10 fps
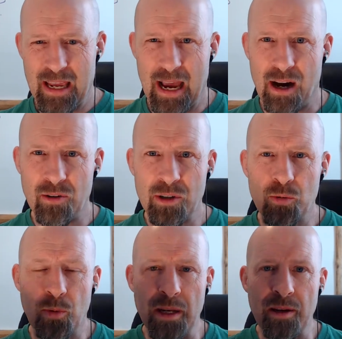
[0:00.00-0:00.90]
How did
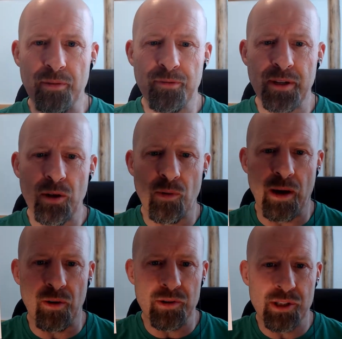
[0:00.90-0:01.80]
we figure
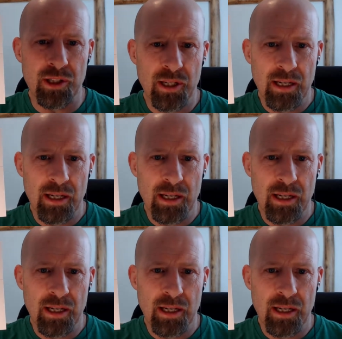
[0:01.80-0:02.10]
out